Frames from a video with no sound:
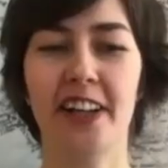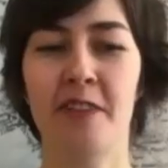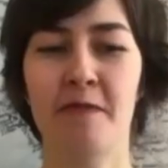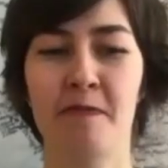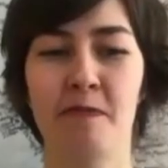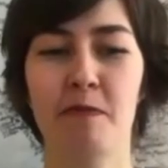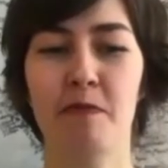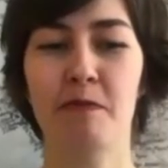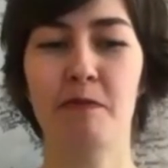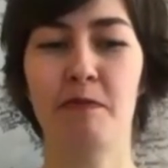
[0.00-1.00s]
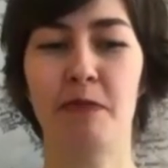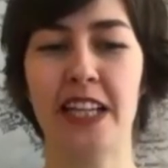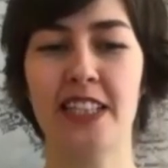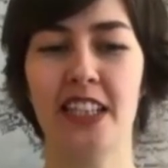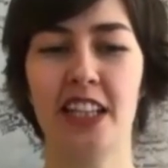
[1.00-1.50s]
Um,
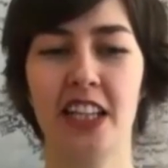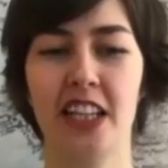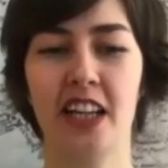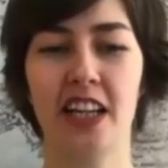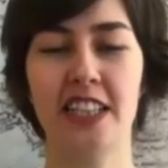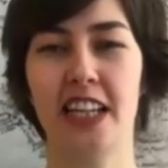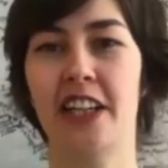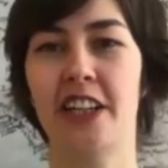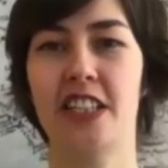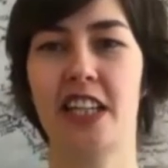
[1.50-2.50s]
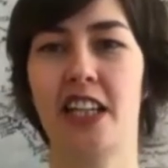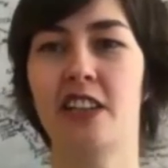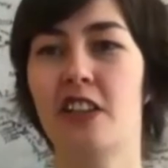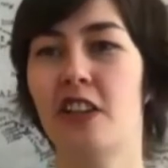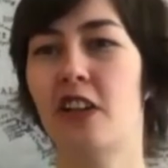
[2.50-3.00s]
basically, as I
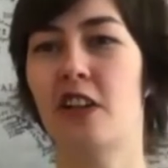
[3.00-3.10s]
understand,